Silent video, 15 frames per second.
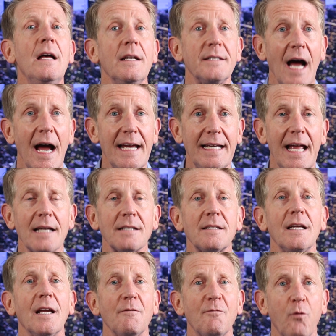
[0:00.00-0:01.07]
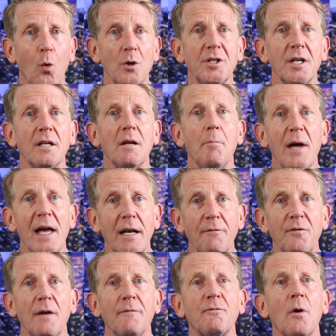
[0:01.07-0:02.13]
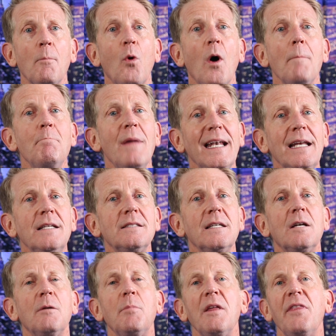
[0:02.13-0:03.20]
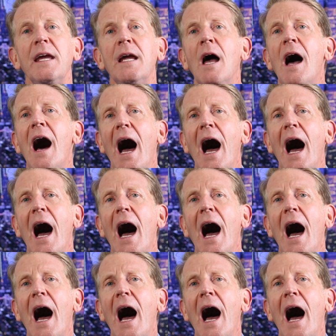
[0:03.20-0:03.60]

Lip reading: die casting and forging to benefit from what many see to be the